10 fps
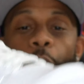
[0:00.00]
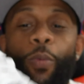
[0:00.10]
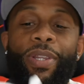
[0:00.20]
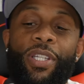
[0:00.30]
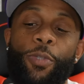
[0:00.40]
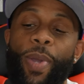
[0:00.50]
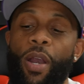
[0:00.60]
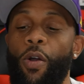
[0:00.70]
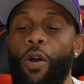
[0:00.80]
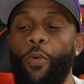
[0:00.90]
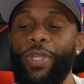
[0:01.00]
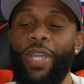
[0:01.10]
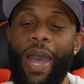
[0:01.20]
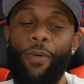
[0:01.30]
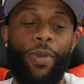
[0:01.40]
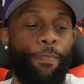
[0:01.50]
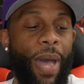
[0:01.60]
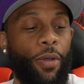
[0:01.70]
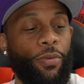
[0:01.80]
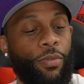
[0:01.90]
with this pair on when you're out and
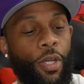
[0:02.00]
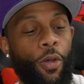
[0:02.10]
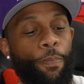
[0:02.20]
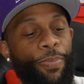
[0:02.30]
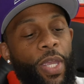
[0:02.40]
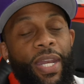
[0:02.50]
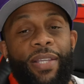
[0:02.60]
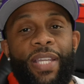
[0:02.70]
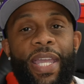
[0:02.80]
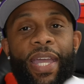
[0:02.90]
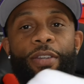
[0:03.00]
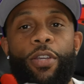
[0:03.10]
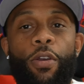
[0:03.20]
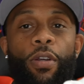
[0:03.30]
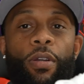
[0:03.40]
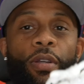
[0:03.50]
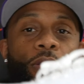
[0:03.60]
about. So it is a head turner.